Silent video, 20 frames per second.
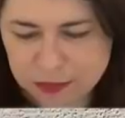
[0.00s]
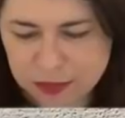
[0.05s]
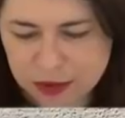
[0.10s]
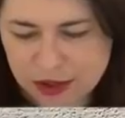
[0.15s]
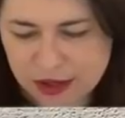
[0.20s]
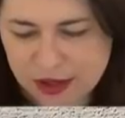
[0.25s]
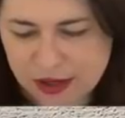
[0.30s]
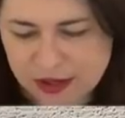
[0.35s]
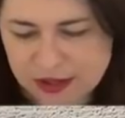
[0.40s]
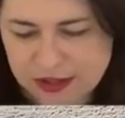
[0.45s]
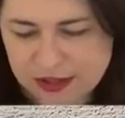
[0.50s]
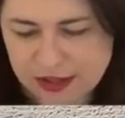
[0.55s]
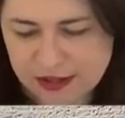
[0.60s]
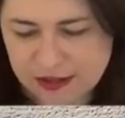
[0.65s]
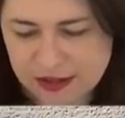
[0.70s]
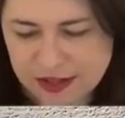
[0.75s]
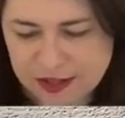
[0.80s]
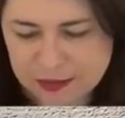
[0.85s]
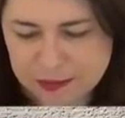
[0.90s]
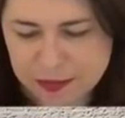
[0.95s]
Birds.
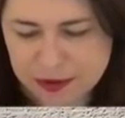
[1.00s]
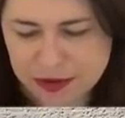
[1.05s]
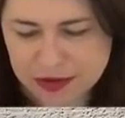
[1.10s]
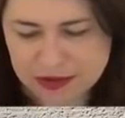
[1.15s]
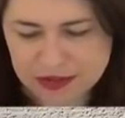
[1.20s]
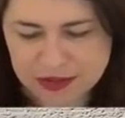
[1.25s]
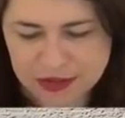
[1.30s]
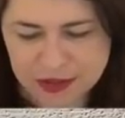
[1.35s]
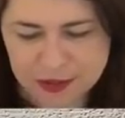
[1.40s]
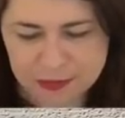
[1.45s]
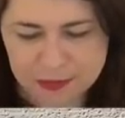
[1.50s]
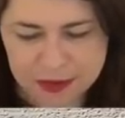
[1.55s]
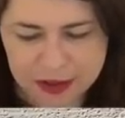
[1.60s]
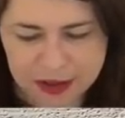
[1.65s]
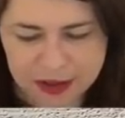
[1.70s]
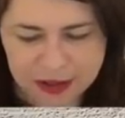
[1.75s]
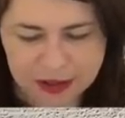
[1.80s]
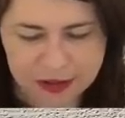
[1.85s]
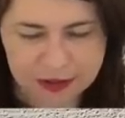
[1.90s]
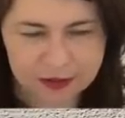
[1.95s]
And these birds are going to
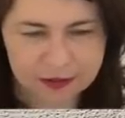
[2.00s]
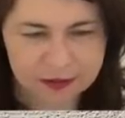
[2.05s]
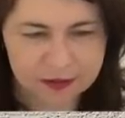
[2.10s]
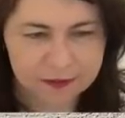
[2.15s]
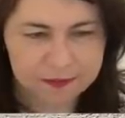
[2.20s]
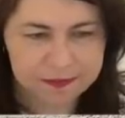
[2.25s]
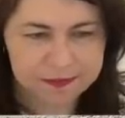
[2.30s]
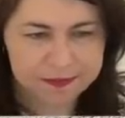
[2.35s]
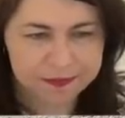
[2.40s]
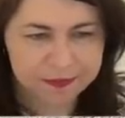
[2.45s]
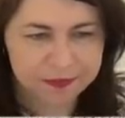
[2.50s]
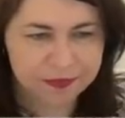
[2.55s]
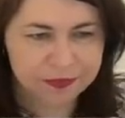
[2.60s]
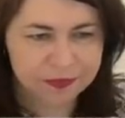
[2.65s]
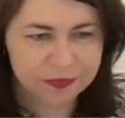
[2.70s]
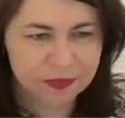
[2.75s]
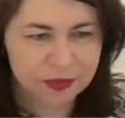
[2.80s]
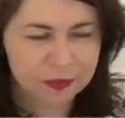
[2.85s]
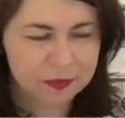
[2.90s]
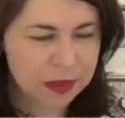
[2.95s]
be
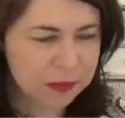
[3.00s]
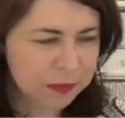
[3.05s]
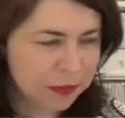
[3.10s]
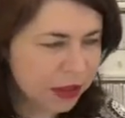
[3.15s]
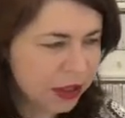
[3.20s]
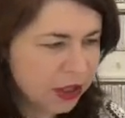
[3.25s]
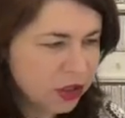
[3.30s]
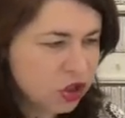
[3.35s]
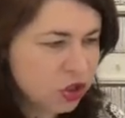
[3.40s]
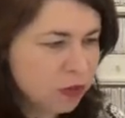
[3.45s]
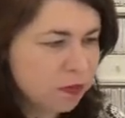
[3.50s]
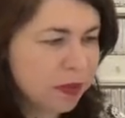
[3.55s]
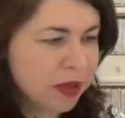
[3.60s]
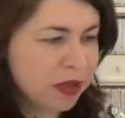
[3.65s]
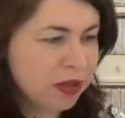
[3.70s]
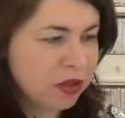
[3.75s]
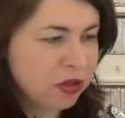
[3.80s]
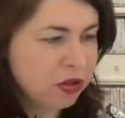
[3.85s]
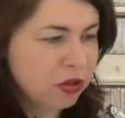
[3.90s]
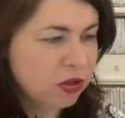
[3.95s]
Maybe they should
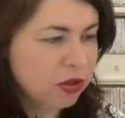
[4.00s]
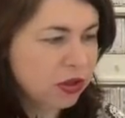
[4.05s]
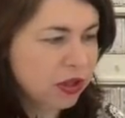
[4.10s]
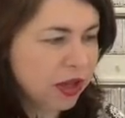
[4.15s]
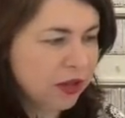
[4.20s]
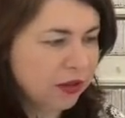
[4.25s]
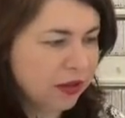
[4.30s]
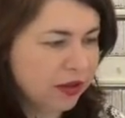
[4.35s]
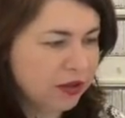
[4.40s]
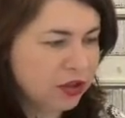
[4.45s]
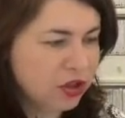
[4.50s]
be the new colour.